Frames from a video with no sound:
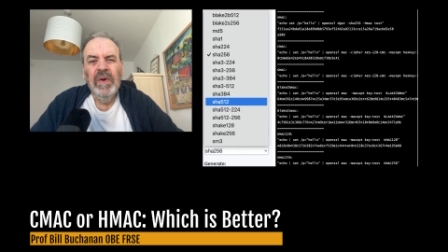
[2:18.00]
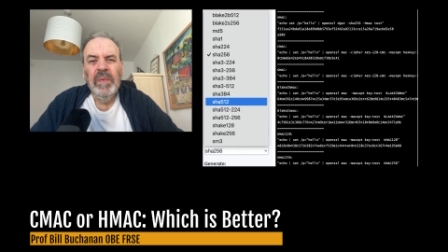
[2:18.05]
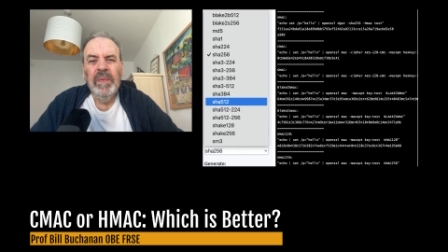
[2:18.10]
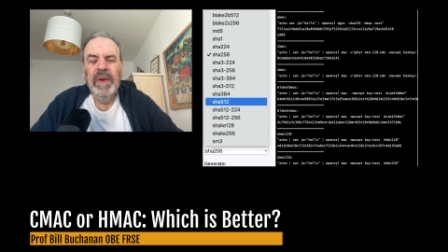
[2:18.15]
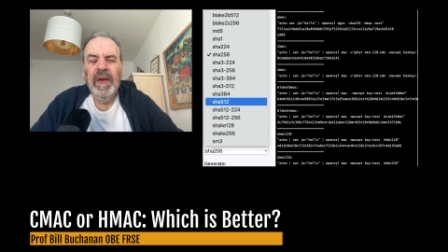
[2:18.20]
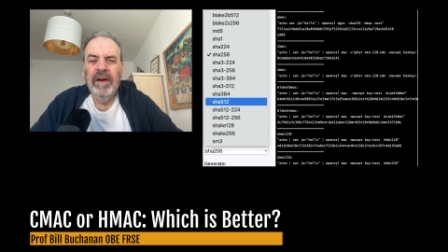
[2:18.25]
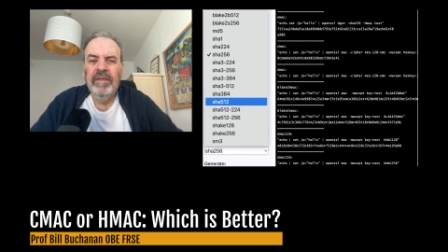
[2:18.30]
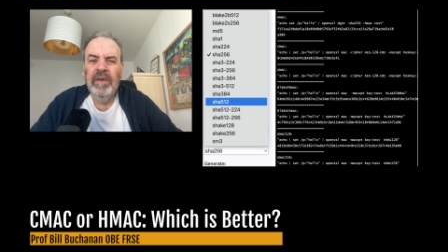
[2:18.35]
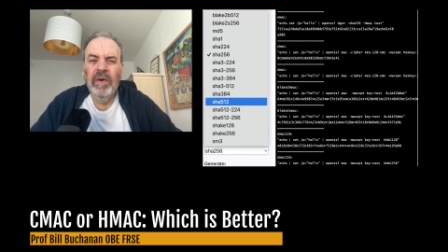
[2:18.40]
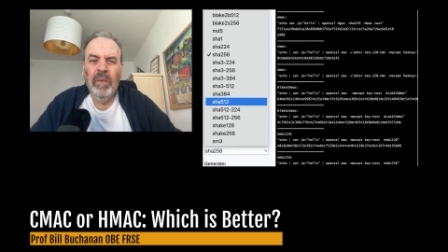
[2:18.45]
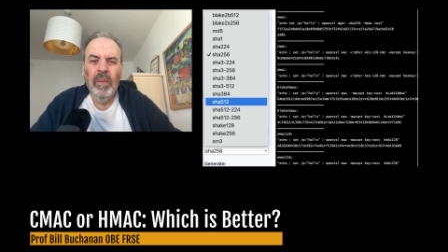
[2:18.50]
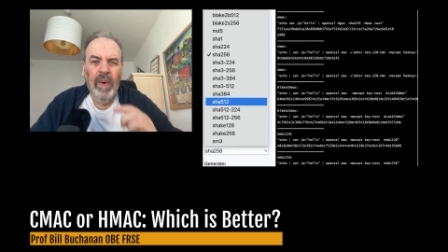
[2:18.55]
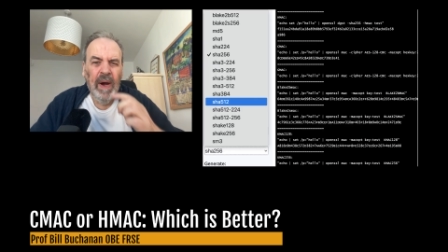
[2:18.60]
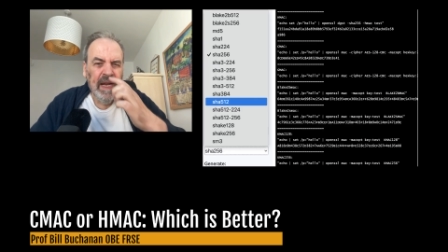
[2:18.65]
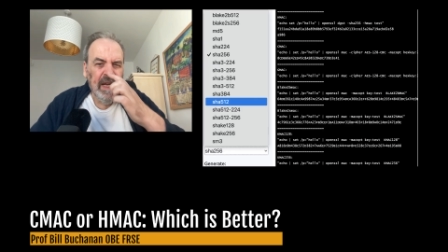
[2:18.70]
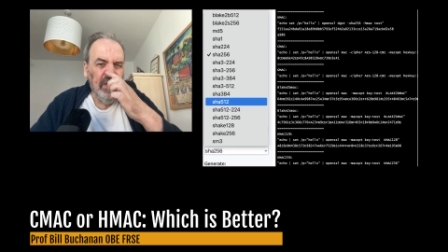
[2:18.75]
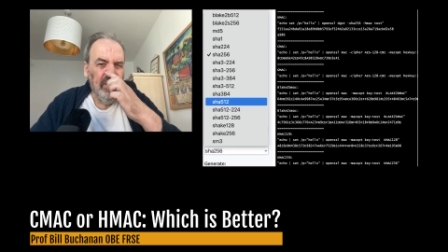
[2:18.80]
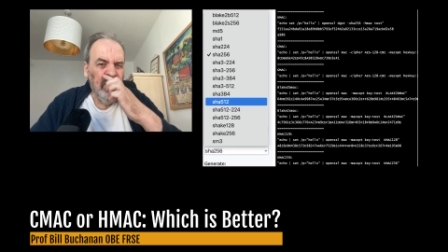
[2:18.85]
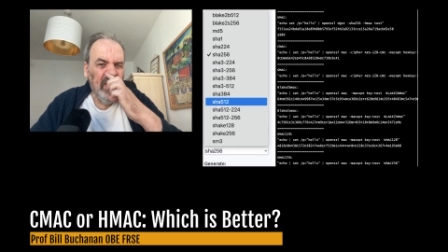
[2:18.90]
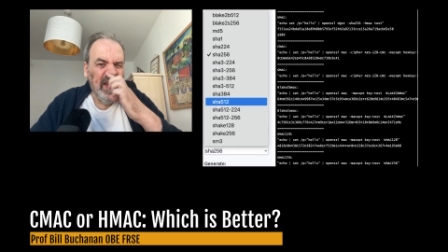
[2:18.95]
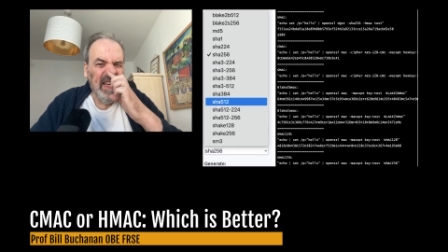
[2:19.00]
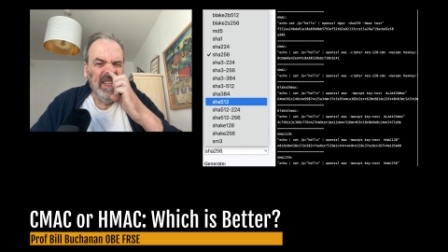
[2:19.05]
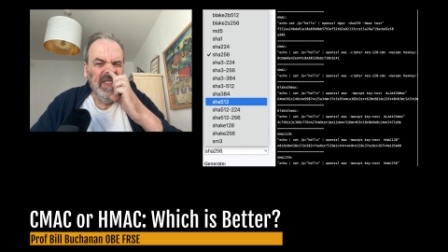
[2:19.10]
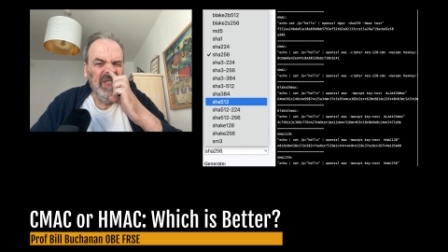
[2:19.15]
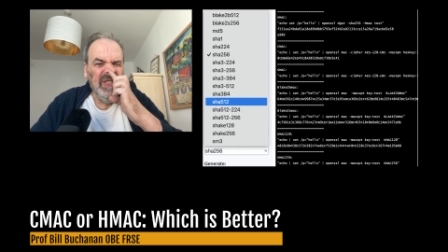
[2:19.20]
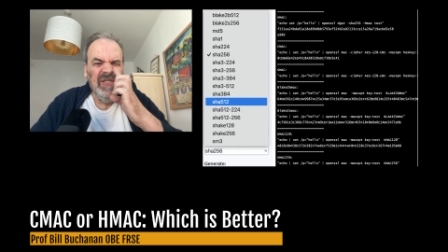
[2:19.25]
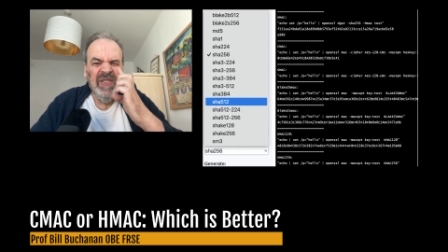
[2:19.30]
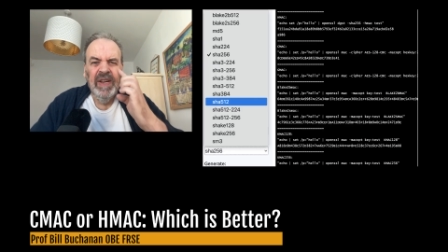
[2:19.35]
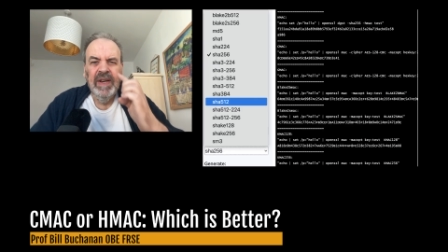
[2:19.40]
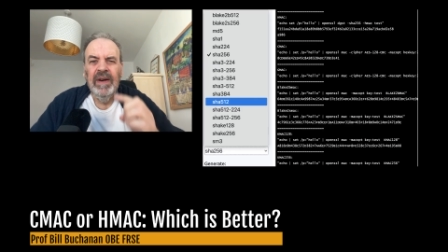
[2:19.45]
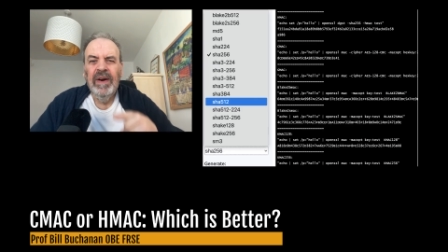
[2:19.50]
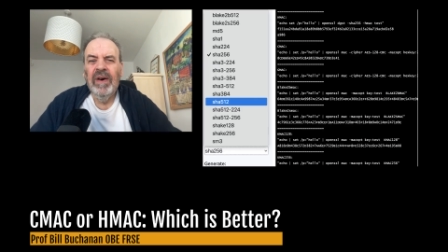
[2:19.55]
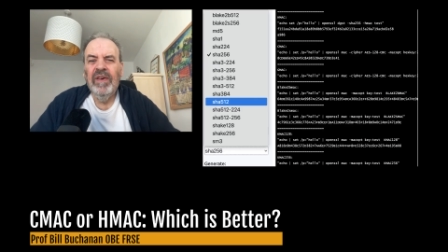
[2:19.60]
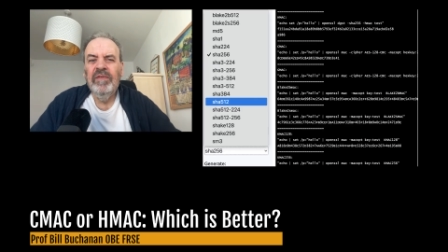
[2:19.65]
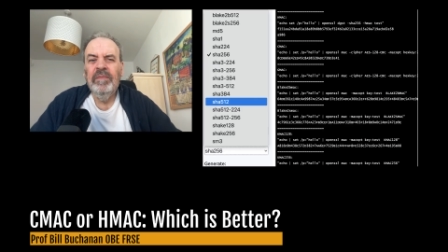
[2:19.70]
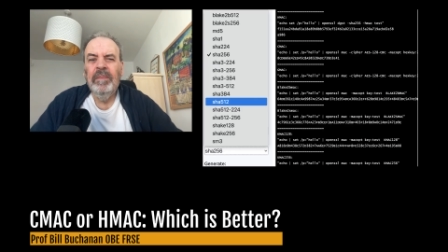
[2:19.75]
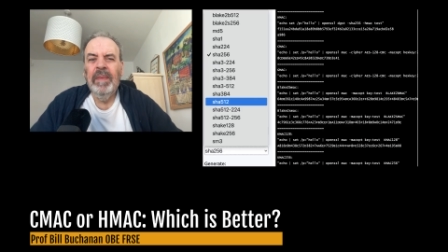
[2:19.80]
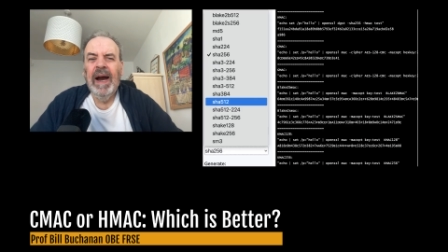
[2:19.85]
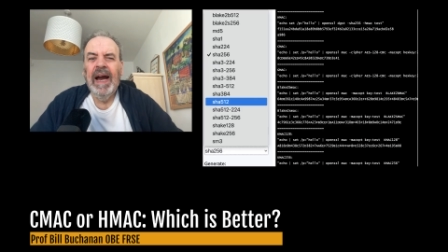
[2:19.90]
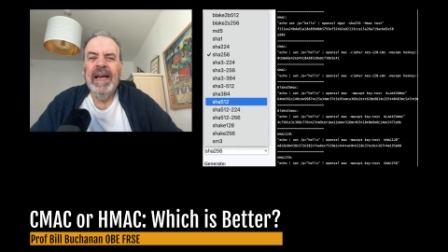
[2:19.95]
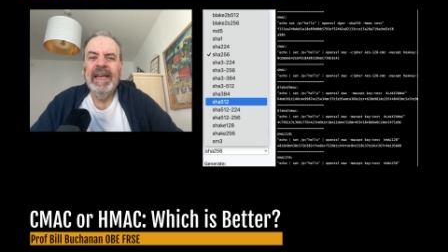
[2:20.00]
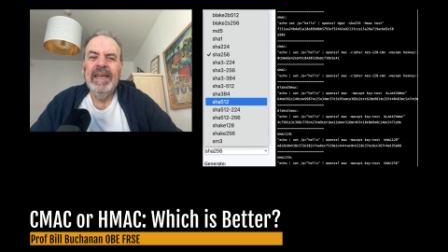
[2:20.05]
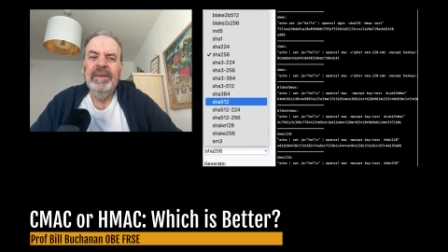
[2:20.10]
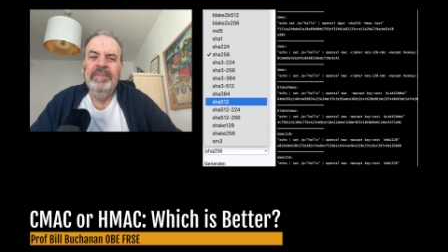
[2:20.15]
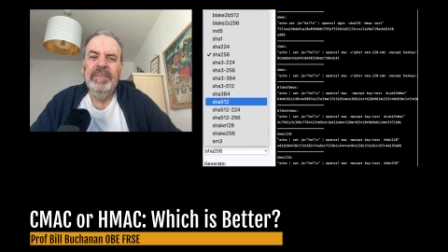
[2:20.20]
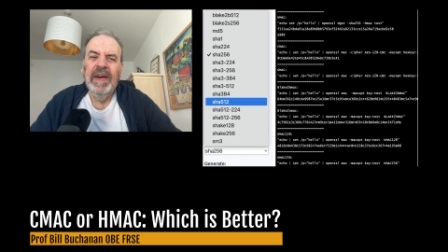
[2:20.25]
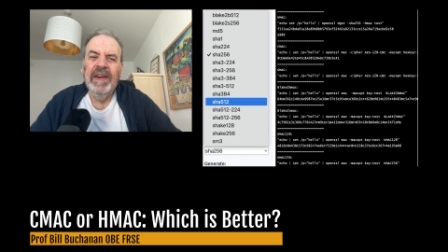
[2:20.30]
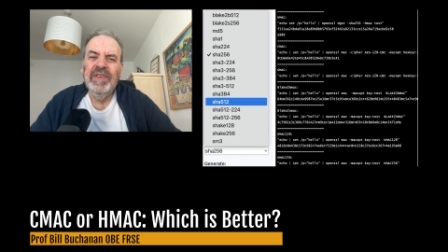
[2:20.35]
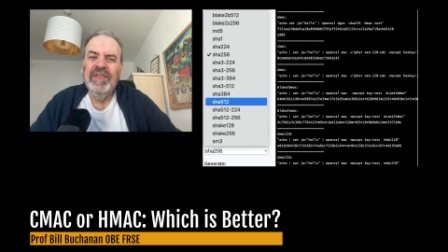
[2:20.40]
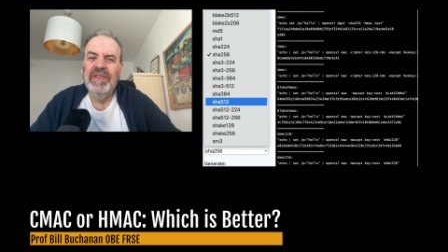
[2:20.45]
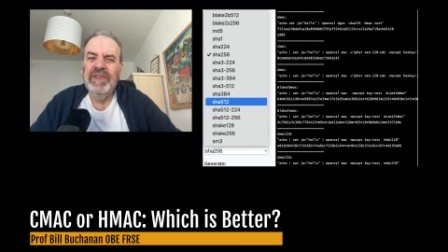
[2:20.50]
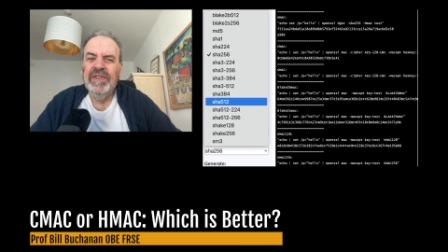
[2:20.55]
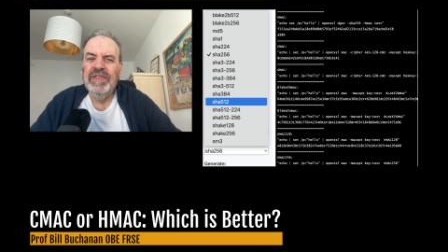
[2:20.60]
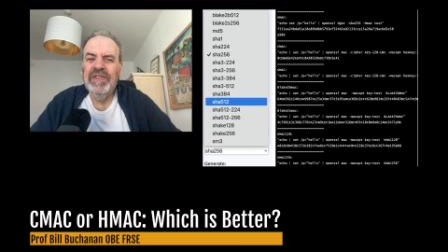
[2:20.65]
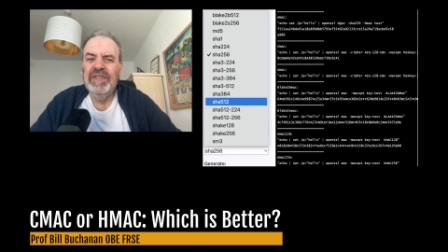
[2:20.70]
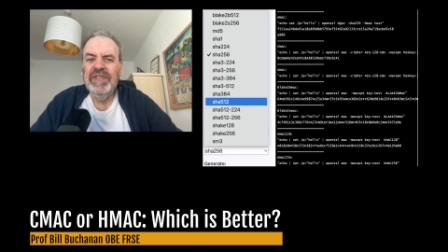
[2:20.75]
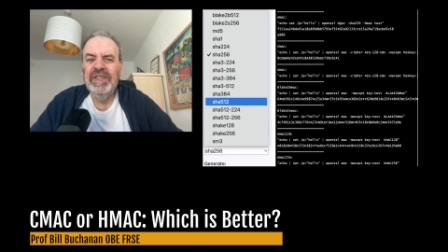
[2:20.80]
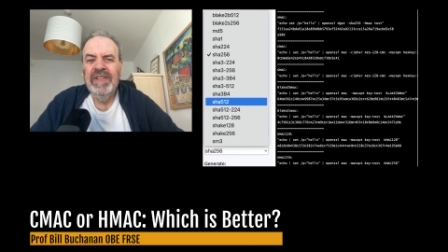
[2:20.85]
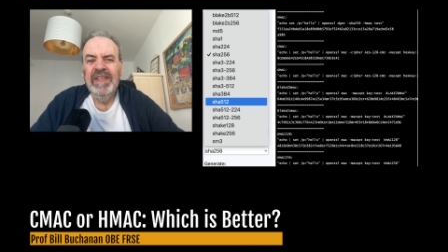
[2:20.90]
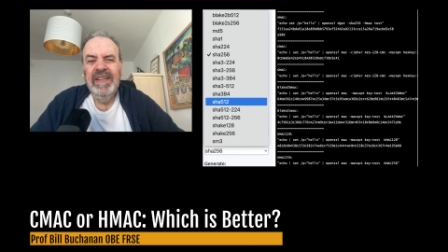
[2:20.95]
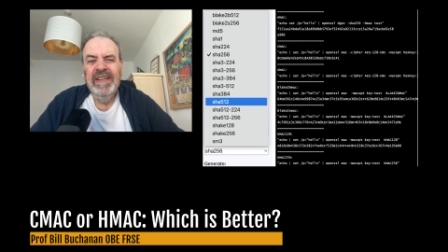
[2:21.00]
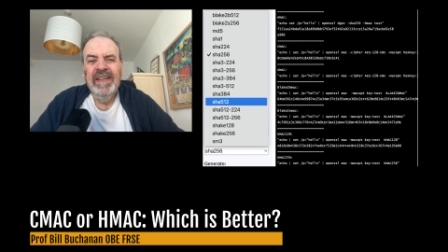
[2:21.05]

we have a wide range of MAC methods,